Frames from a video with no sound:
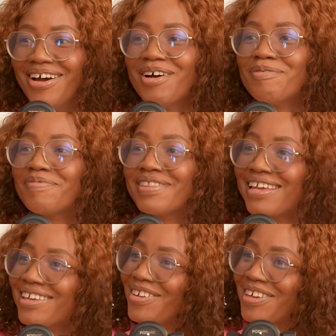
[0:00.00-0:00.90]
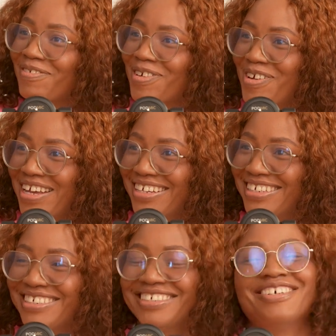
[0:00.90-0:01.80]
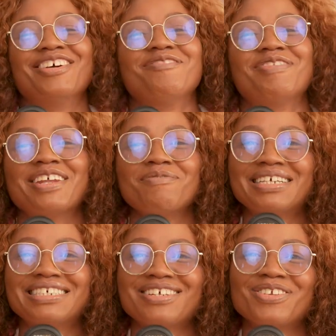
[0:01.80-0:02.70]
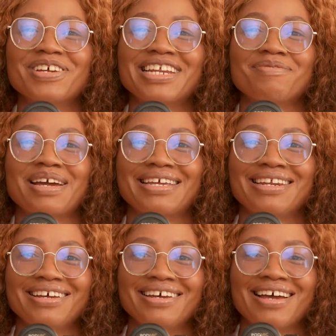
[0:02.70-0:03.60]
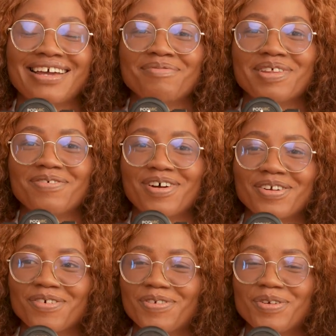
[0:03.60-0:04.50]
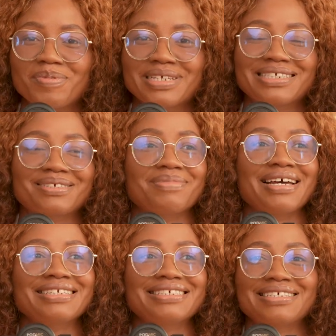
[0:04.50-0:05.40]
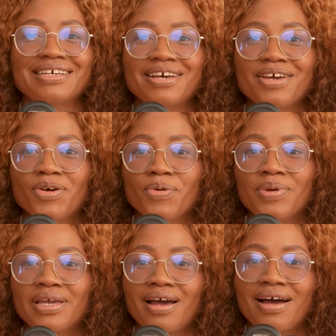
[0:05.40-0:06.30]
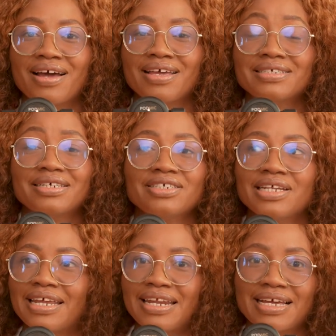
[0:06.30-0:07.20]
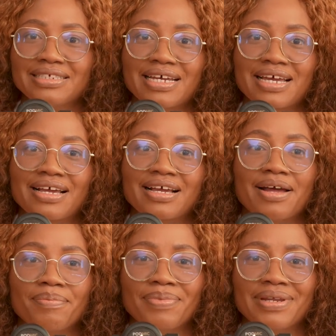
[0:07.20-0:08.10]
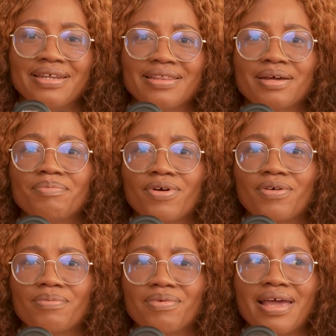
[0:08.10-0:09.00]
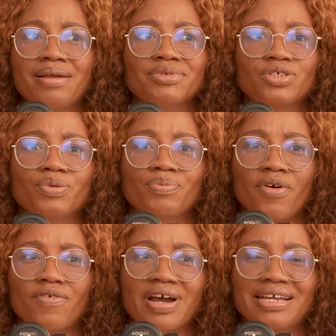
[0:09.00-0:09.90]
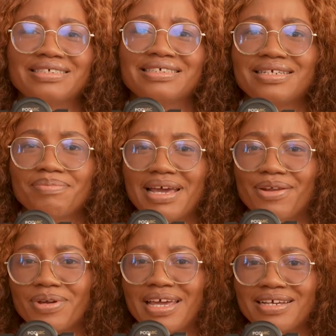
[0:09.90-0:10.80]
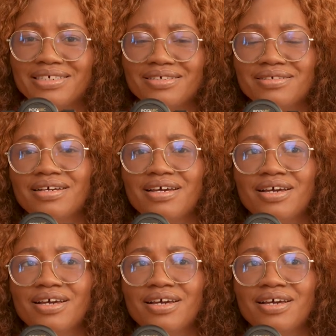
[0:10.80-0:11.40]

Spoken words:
Thank you, Kifilo. My name is Lungi Maile. I am the founder of Nubian Smarts. We are essentially an edtech company that aims to provide STEM education